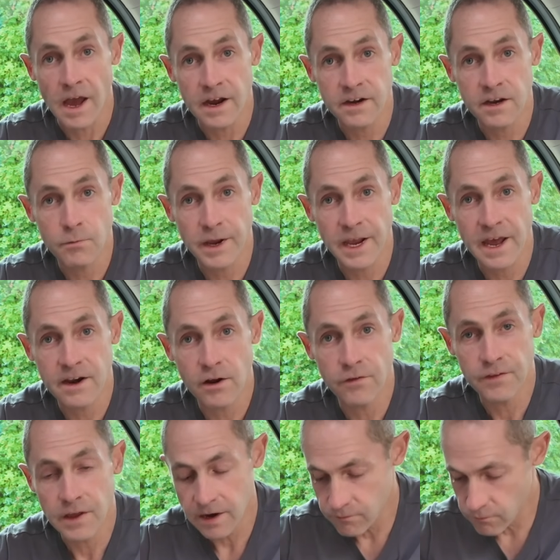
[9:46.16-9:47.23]
how did we get
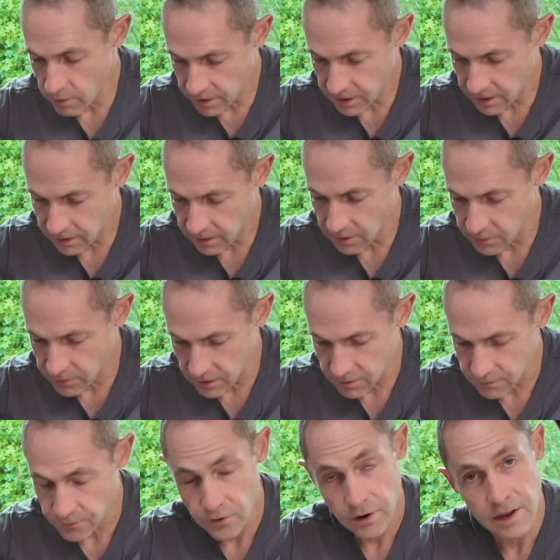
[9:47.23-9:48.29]
on then running
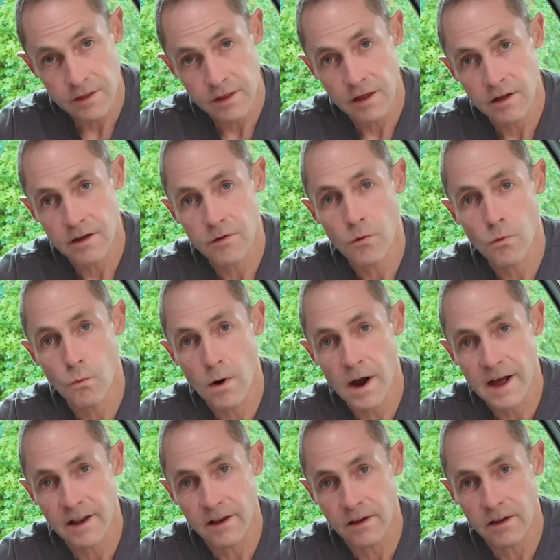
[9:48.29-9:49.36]
this freezer?
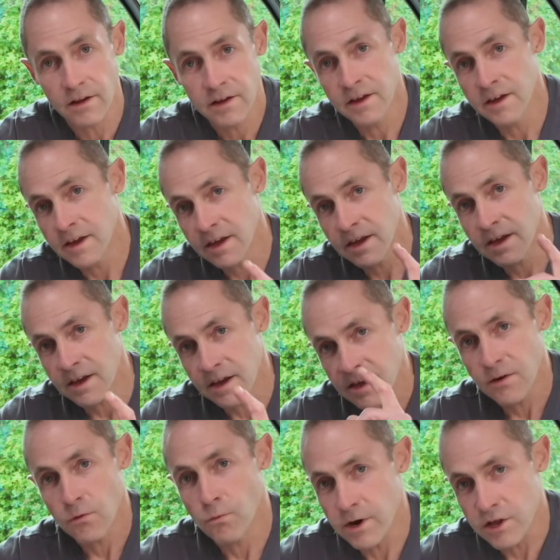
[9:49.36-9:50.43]
Well,
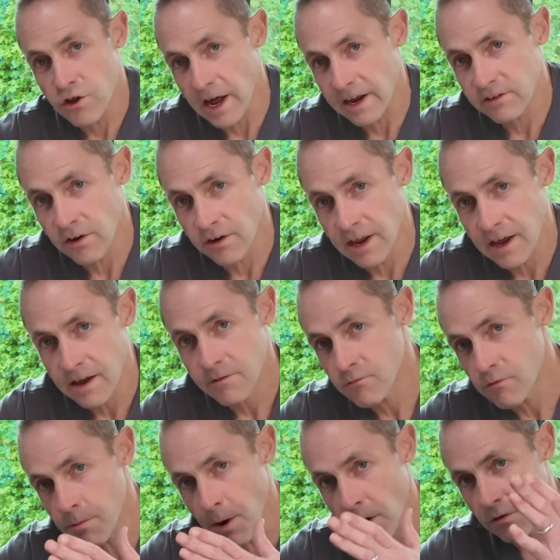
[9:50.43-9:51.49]
we checked on it
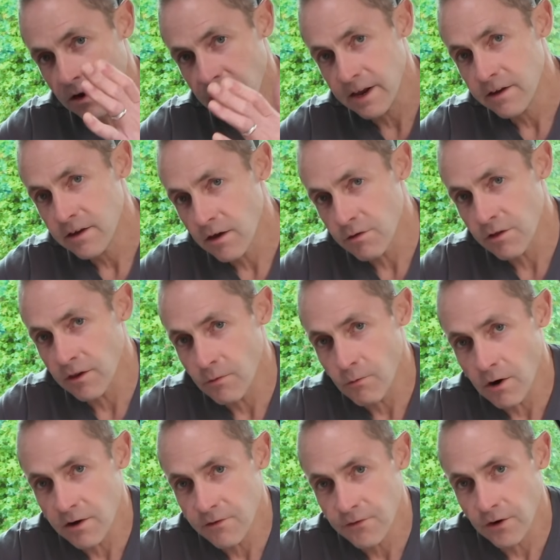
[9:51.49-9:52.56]
remotely using the
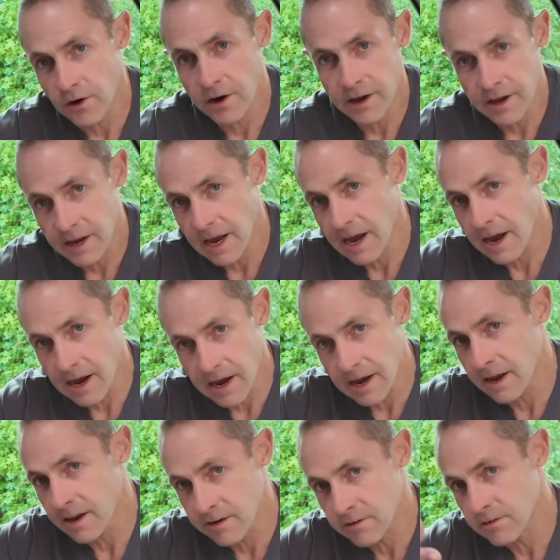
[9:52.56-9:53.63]
Wi-Fi,
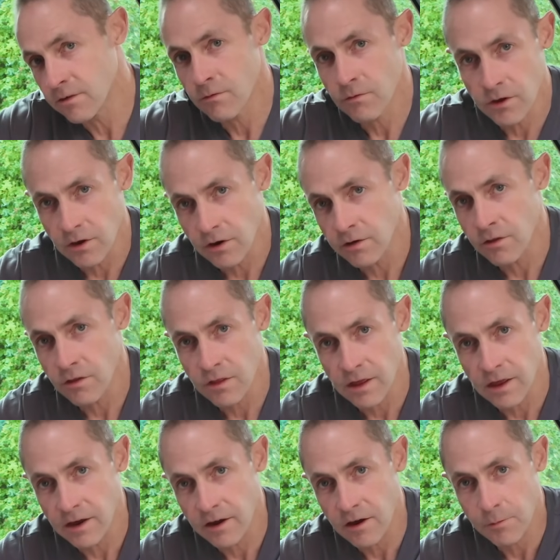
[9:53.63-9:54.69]
and you can
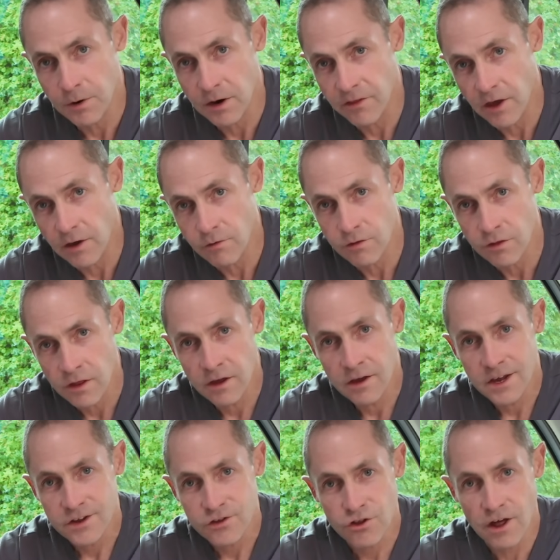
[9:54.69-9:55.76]
see a couple of those
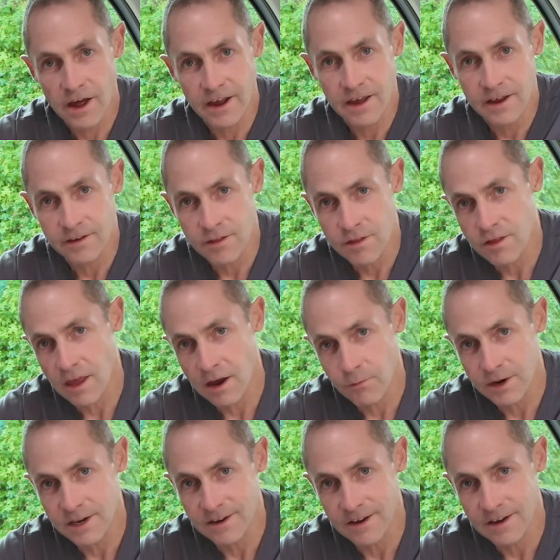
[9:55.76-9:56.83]
check-ins that
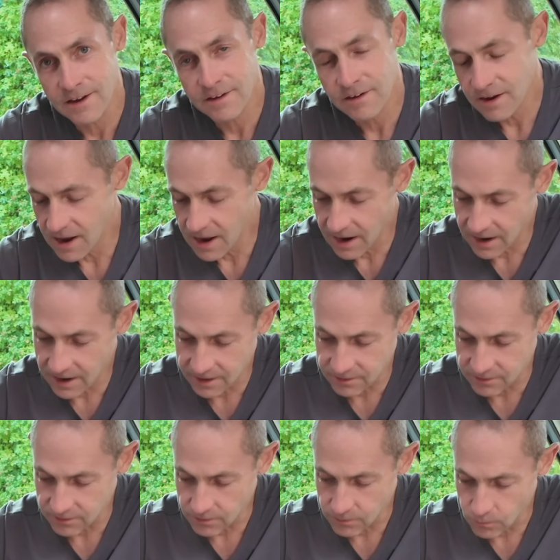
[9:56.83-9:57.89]
we did,
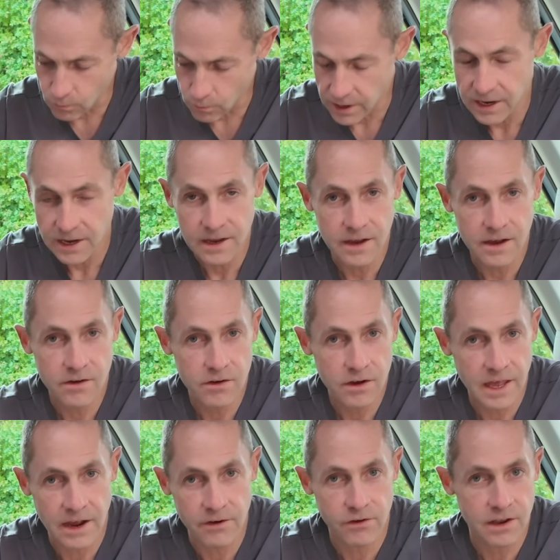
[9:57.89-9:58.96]
and we
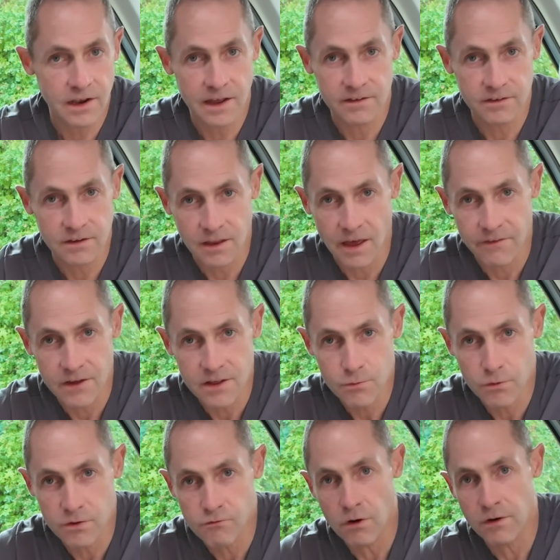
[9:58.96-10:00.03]
calculated that
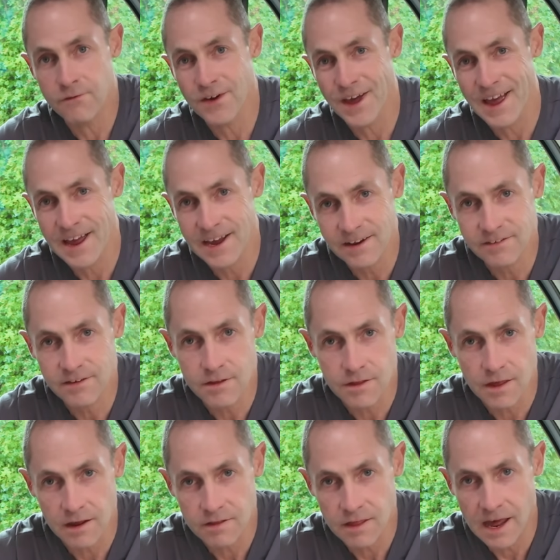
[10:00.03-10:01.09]
this would run for
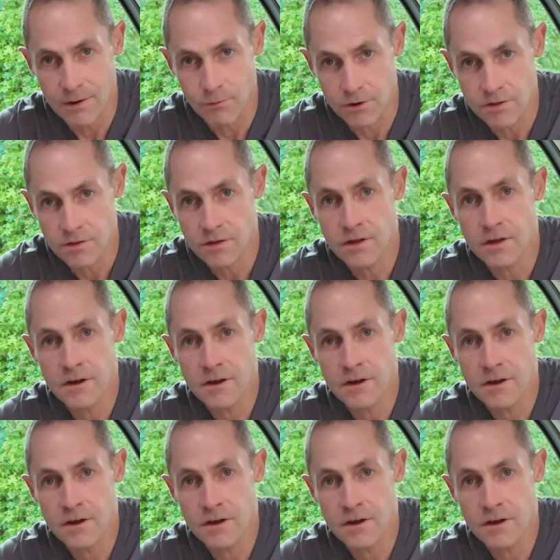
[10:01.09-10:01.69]
86 hours